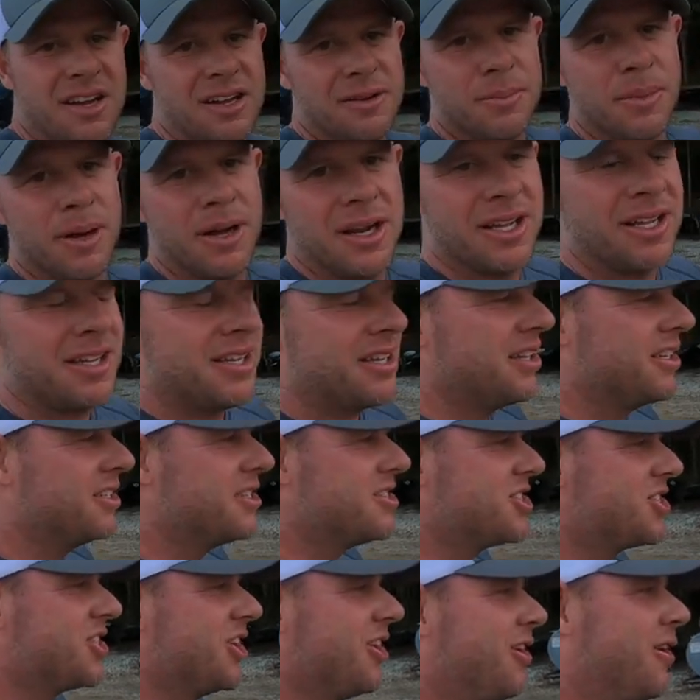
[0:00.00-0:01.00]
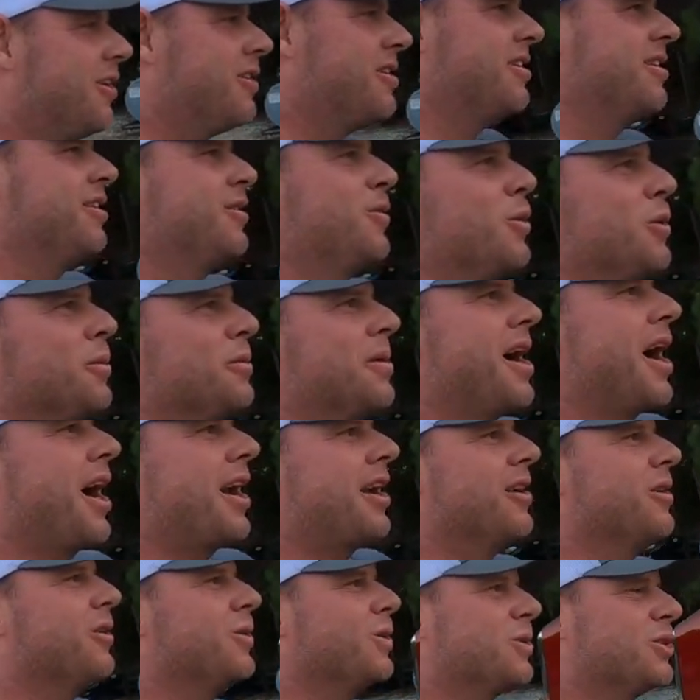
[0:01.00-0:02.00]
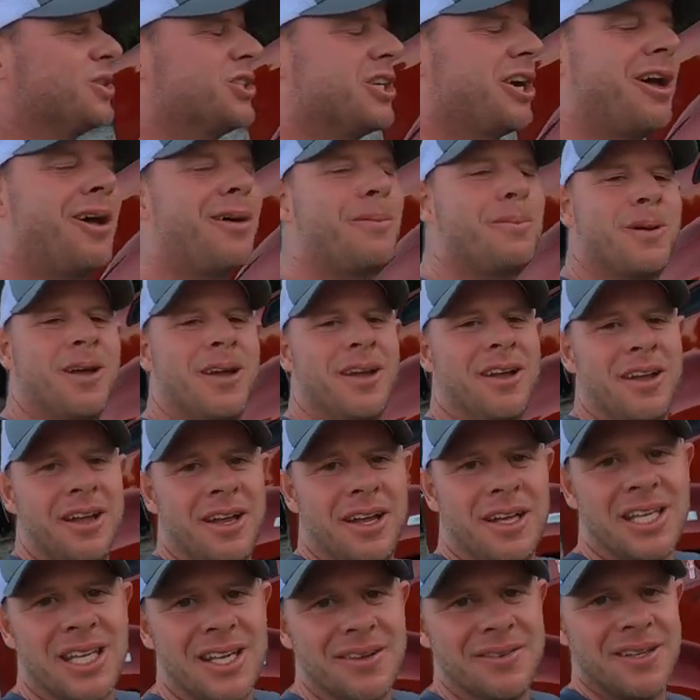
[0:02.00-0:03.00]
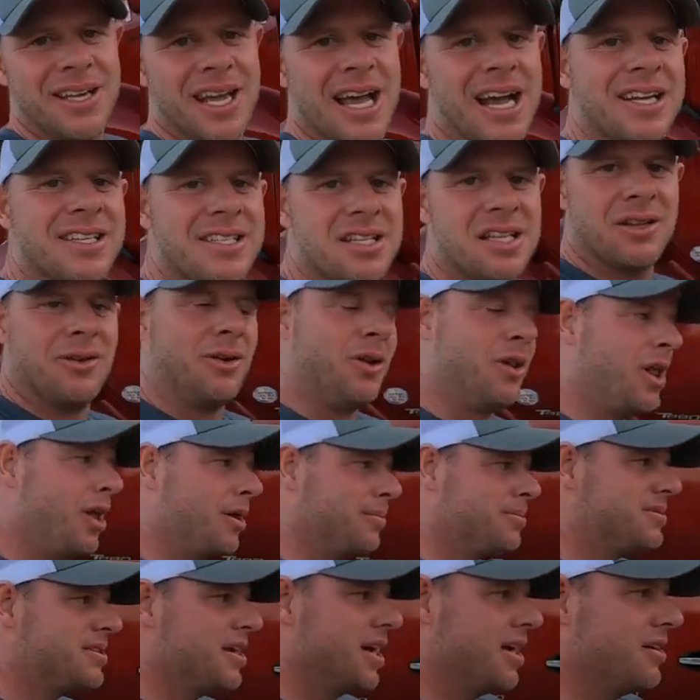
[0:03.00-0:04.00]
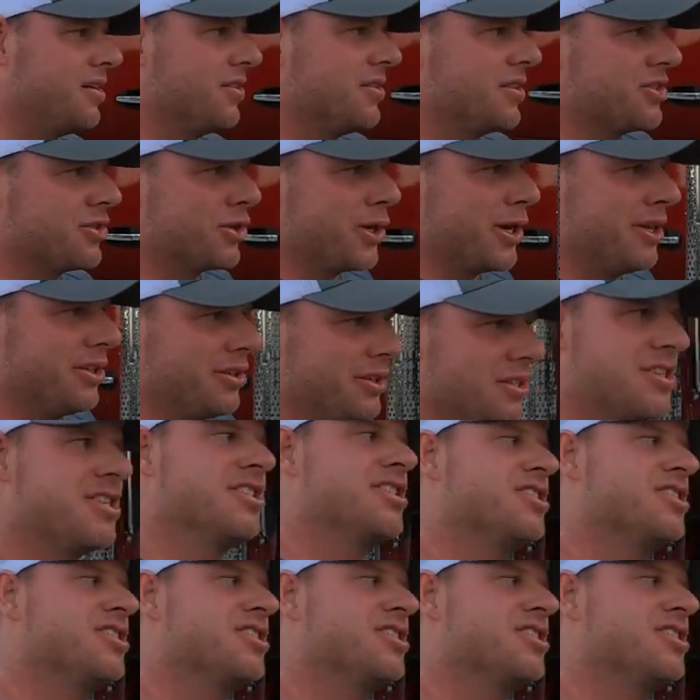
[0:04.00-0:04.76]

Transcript: Hey buddy, it's John. We're back here at the shop. Give you guys a little update on the trailer